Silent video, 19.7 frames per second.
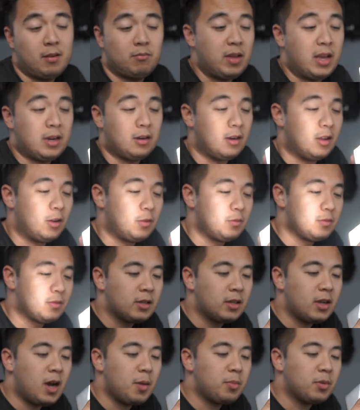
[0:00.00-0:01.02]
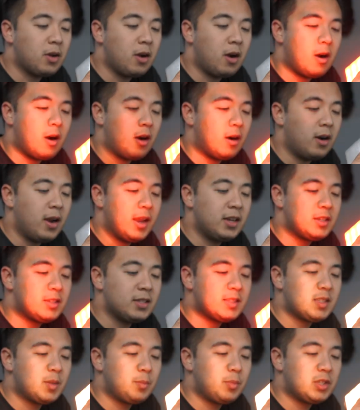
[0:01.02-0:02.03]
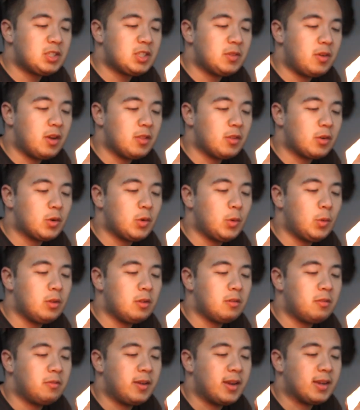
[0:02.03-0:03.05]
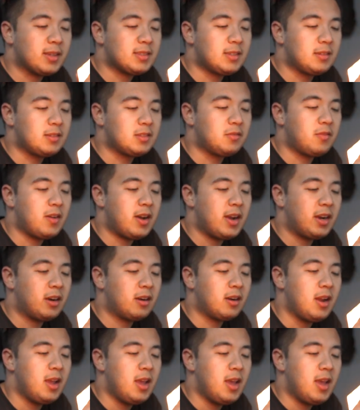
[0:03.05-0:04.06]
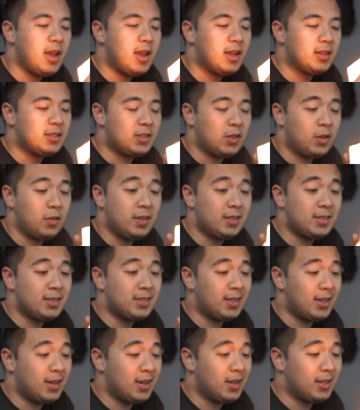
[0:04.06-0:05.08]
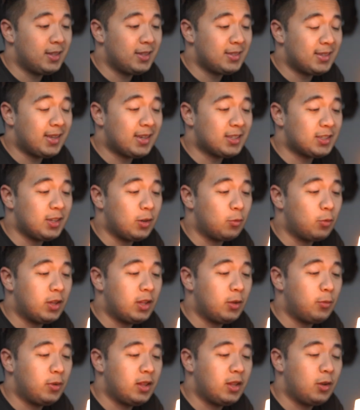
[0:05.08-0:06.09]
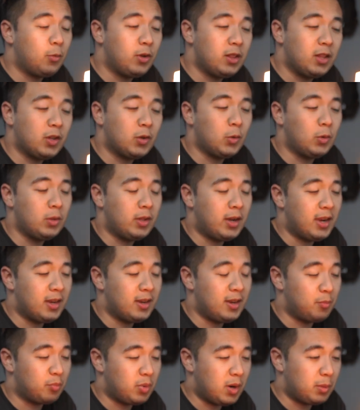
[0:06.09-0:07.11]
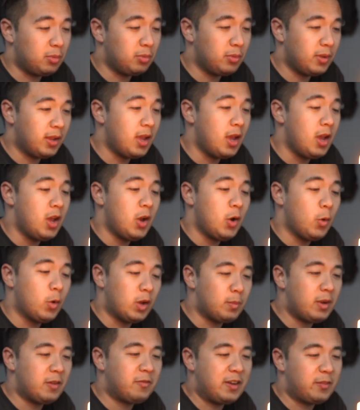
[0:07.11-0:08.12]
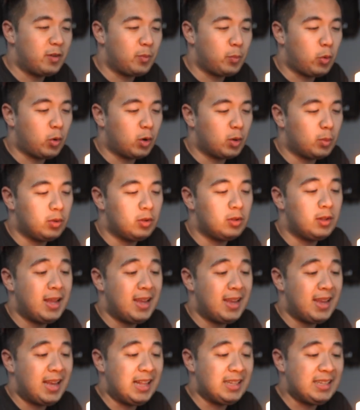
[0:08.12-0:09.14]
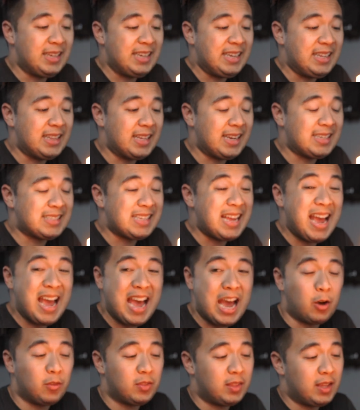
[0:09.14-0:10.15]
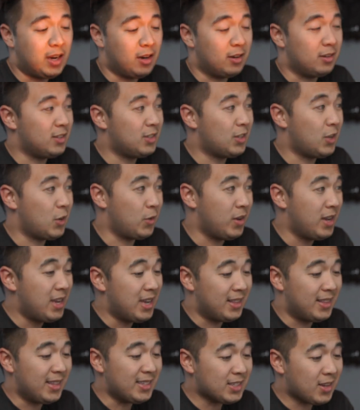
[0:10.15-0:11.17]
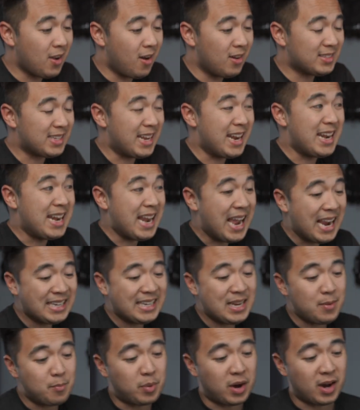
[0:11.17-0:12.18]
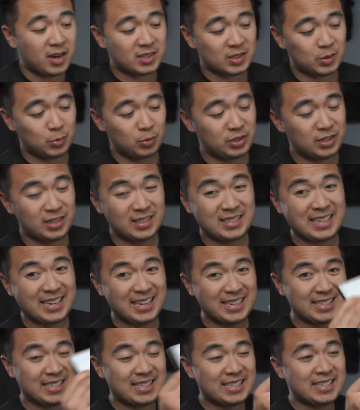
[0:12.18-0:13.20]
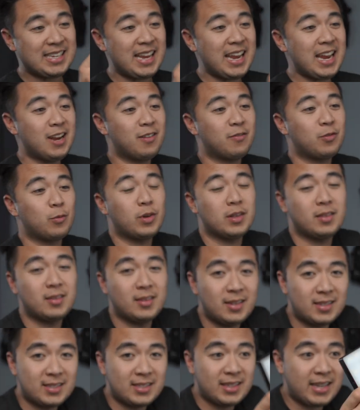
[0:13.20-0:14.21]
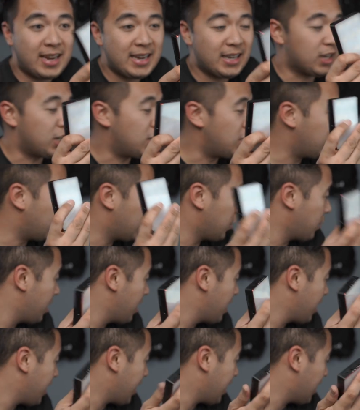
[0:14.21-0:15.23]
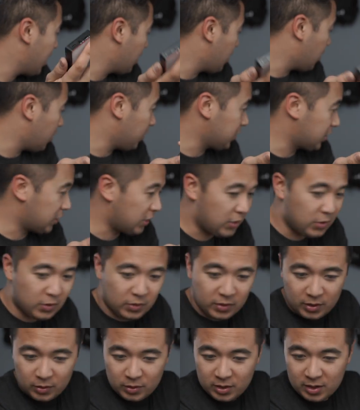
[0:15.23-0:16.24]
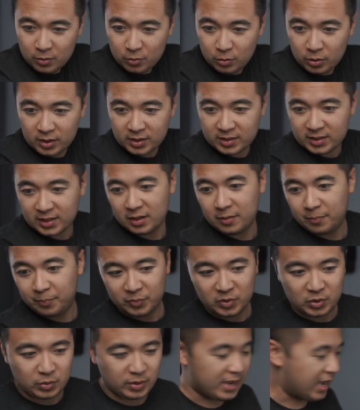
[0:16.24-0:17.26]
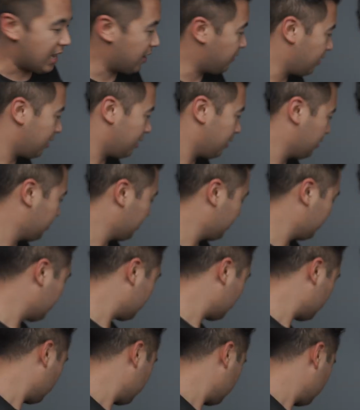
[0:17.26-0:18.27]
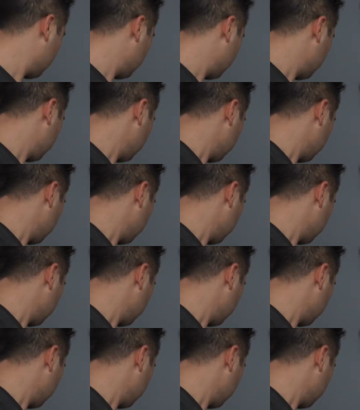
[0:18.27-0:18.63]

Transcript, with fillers: I don't know, cop car, and just a bunch of other cool effects. Here's fire. And so this is, uh, this is actually a really, really, really cool light and probably one of my favorite portable LED lights out there. And so this costs 90 bucks, which is insane for what this light can do. And also, uh, where is it? Do I have it? I don't wanna,